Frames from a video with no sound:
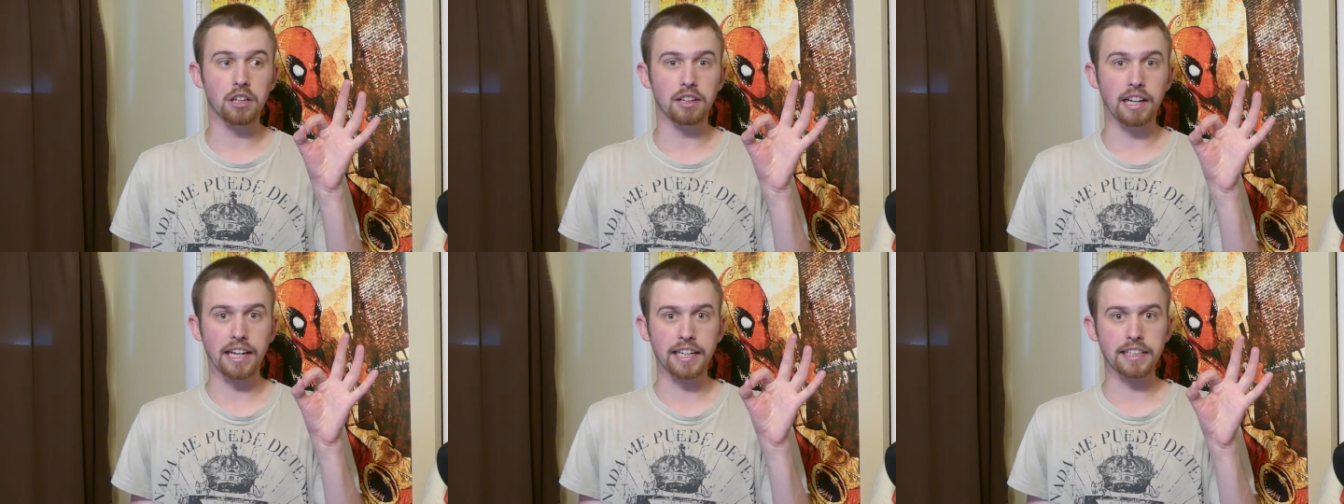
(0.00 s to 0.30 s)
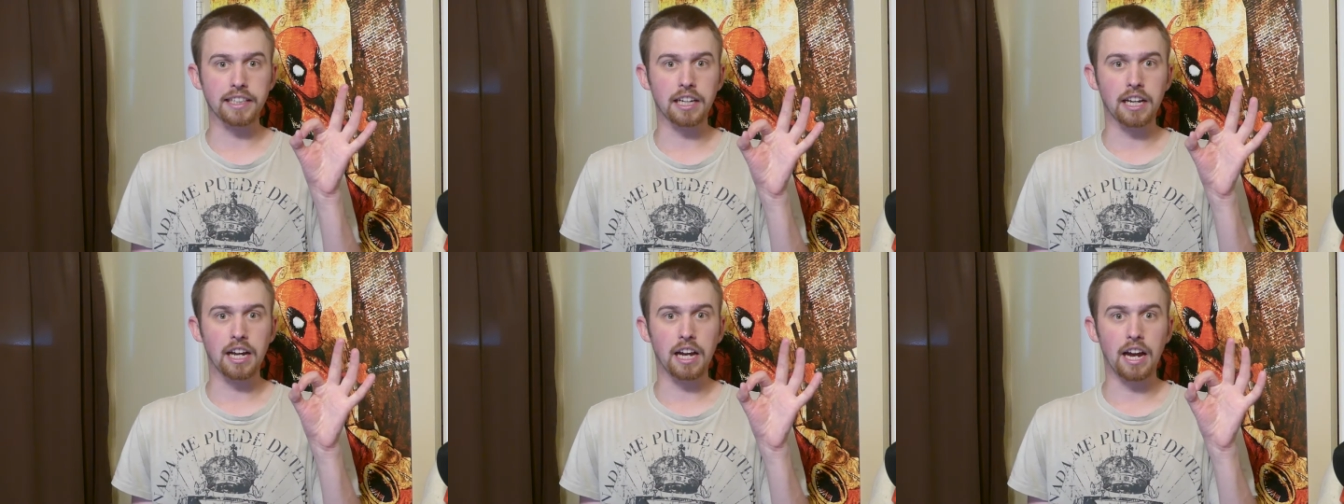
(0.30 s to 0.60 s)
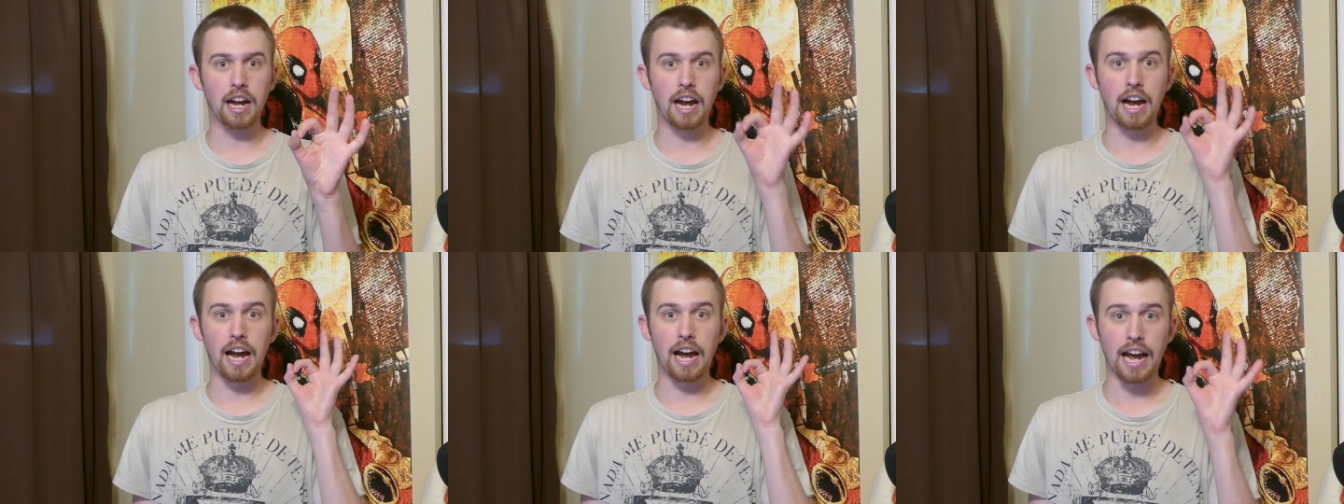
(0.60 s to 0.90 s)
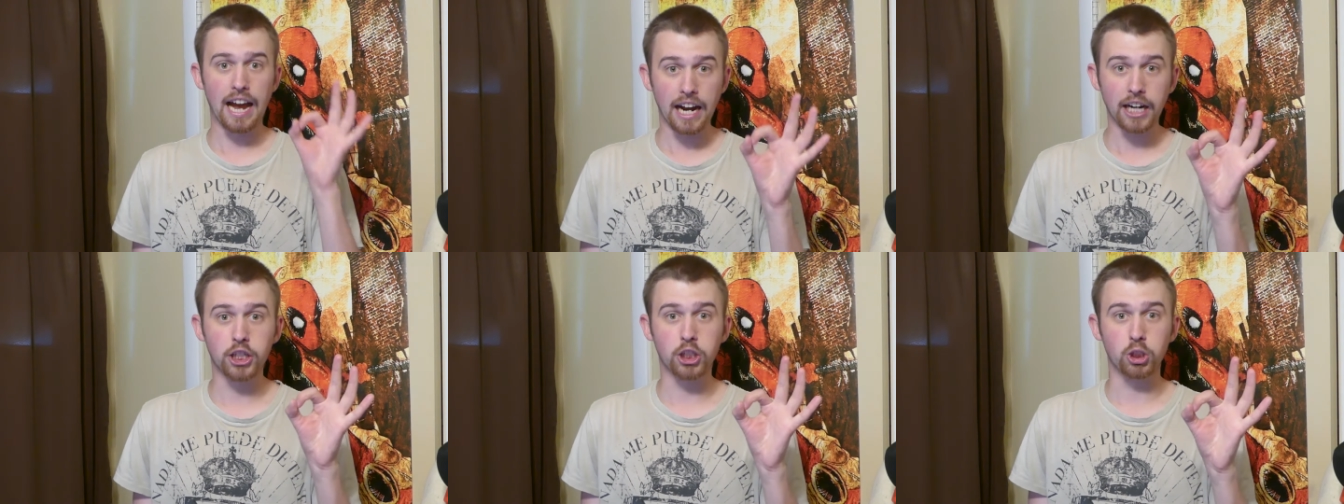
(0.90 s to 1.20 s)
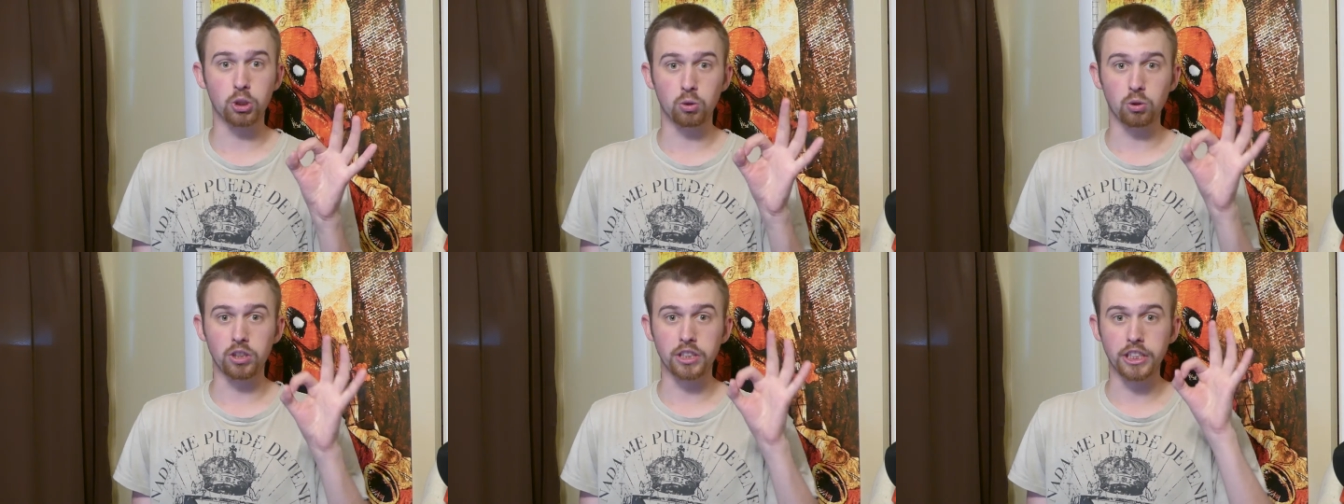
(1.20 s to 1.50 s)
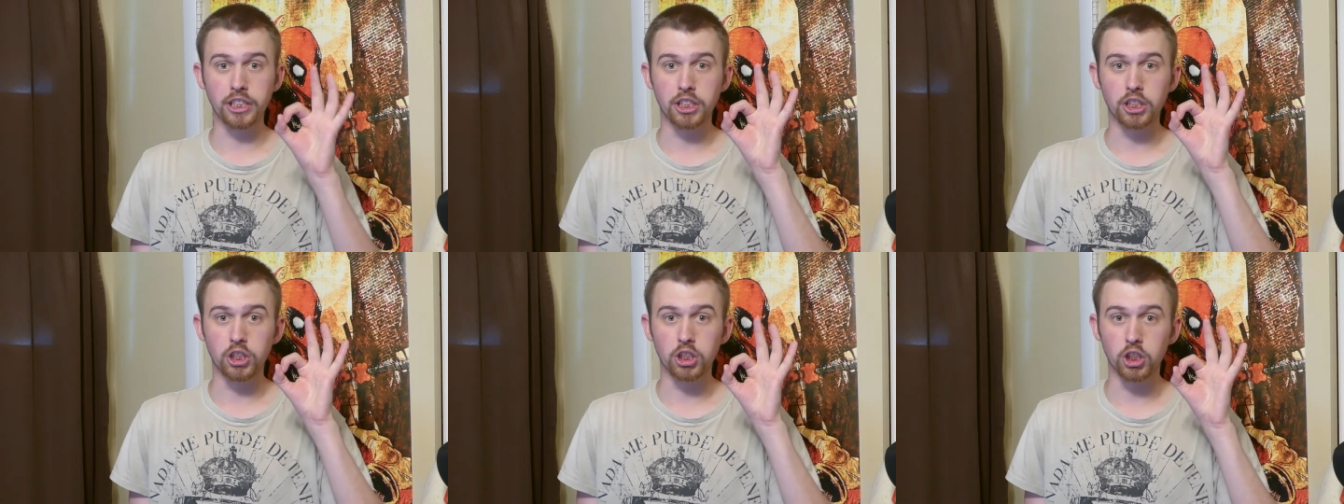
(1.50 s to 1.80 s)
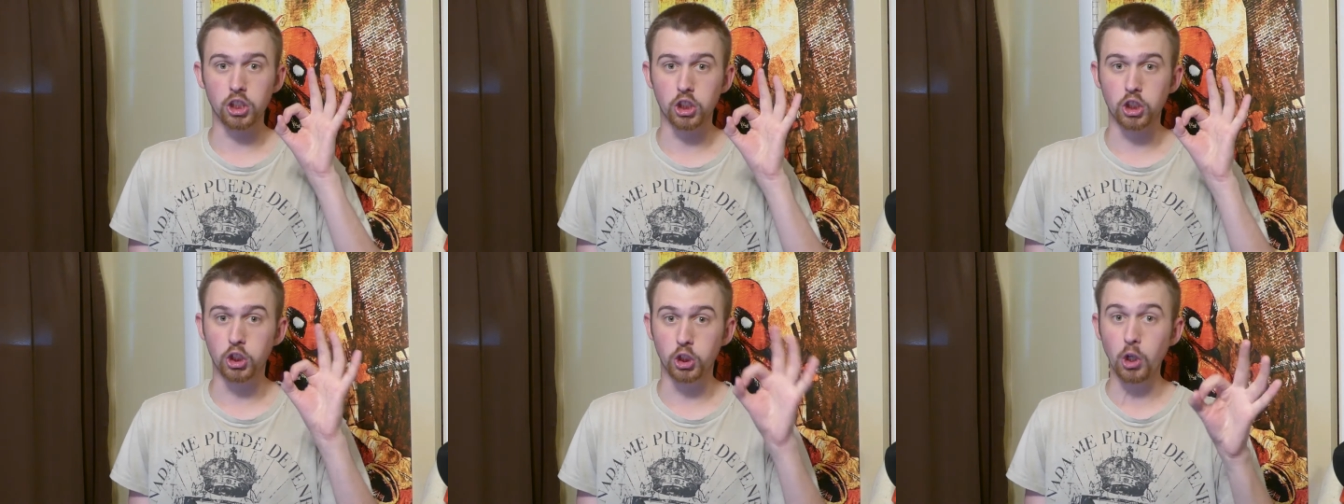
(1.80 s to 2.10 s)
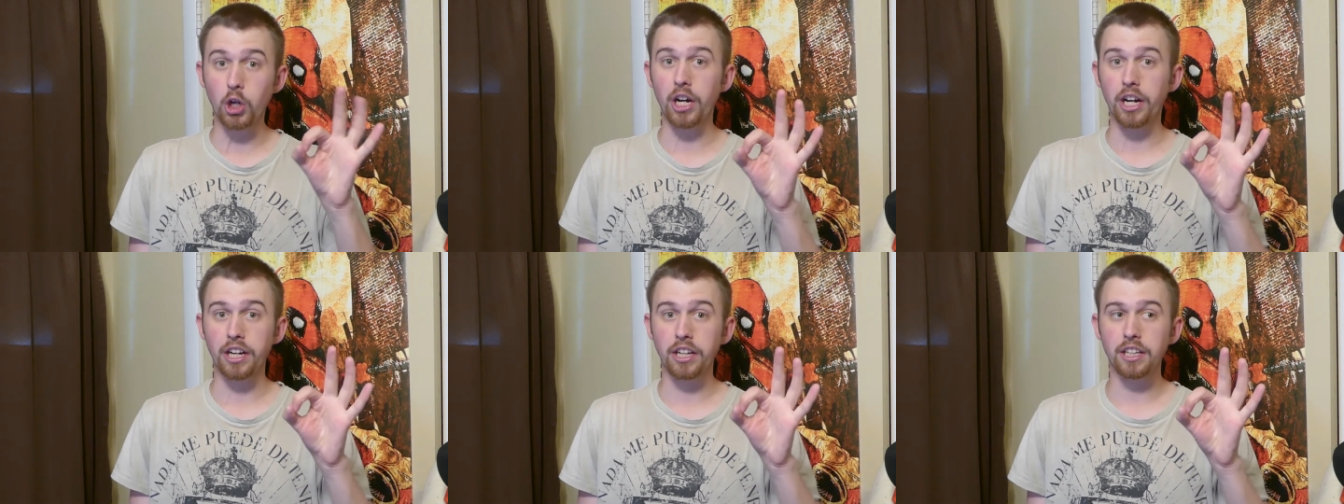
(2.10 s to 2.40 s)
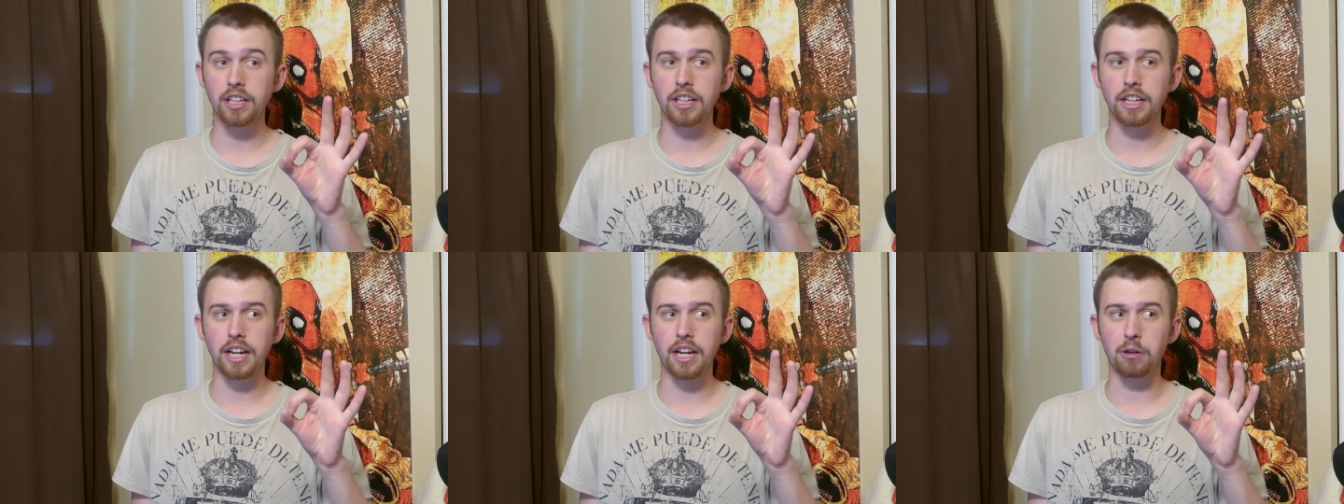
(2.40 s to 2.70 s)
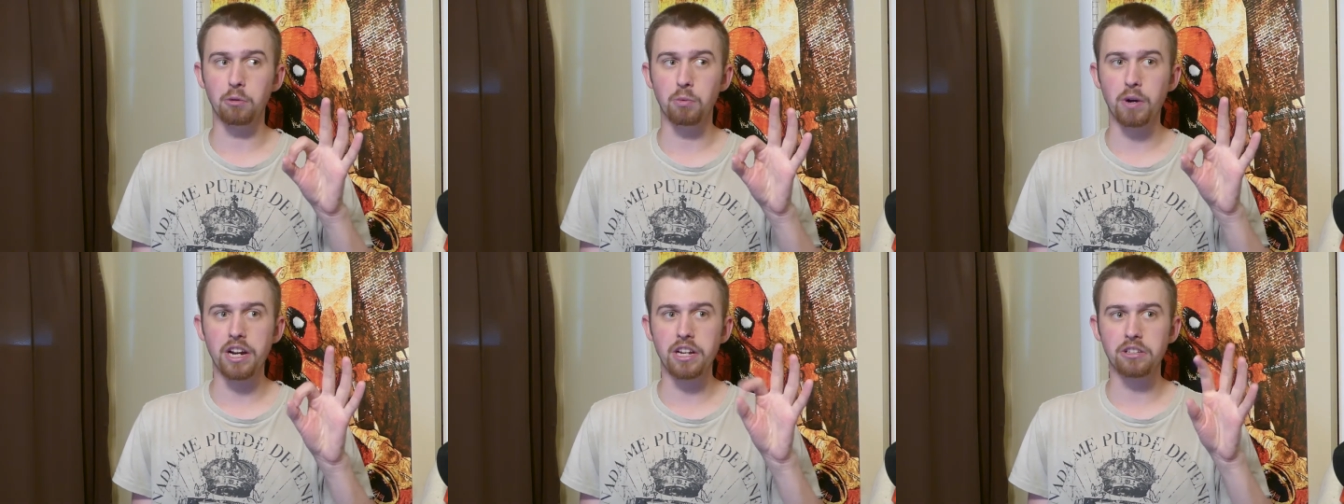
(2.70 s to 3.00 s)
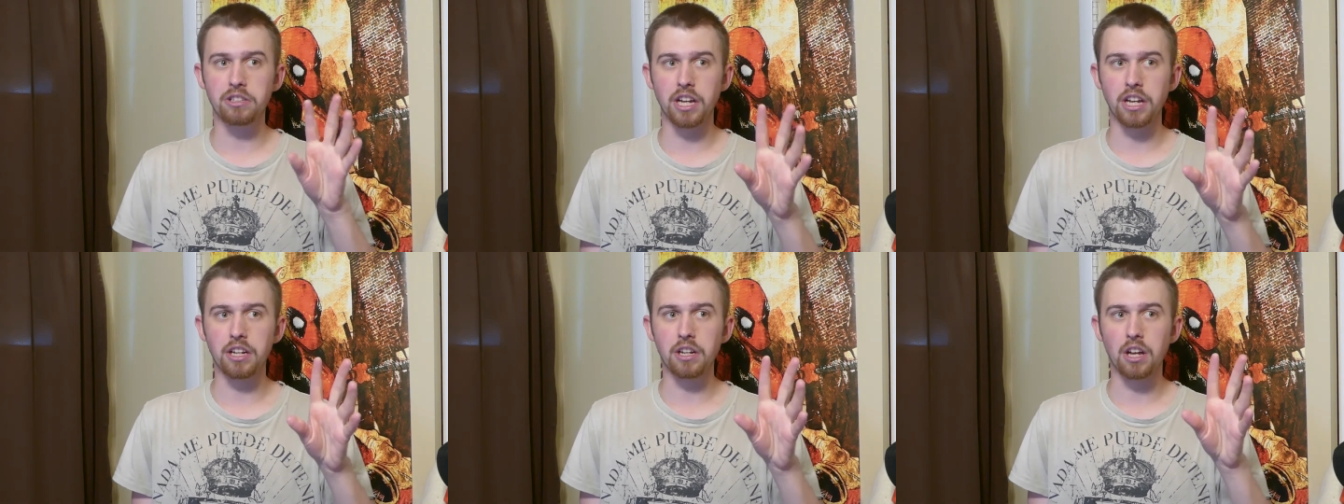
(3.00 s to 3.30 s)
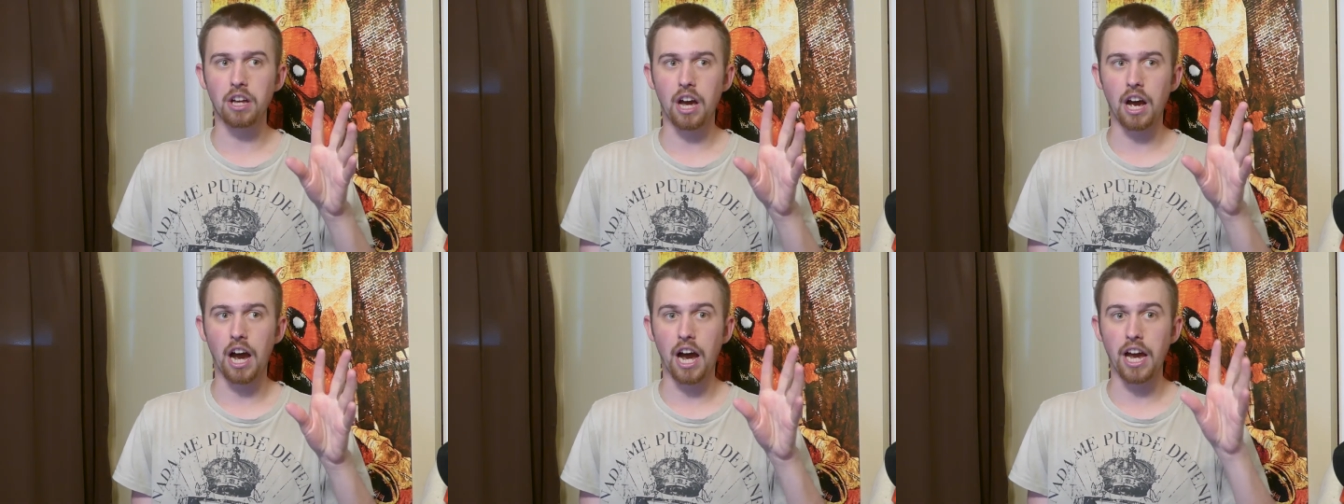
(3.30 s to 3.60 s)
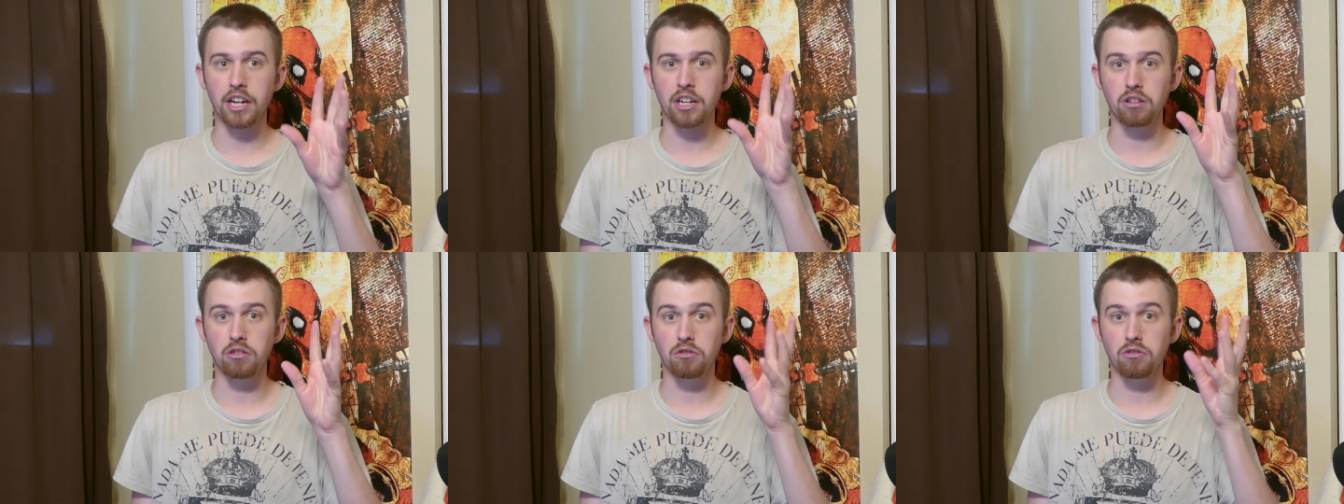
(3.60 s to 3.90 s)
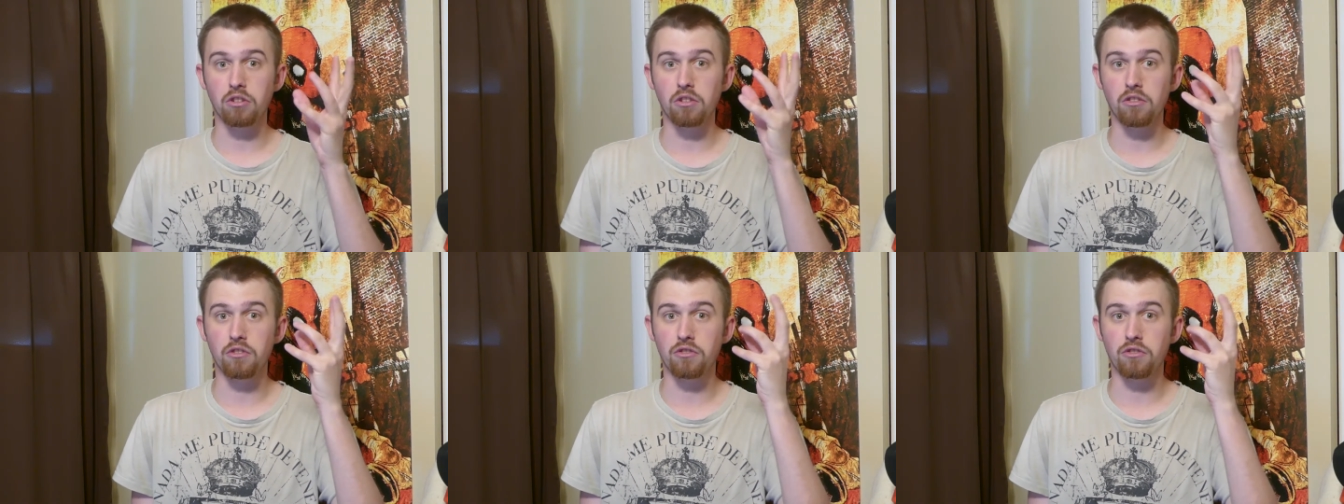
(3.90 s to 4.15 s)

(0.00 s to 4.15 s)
Like, actually good in ways that I can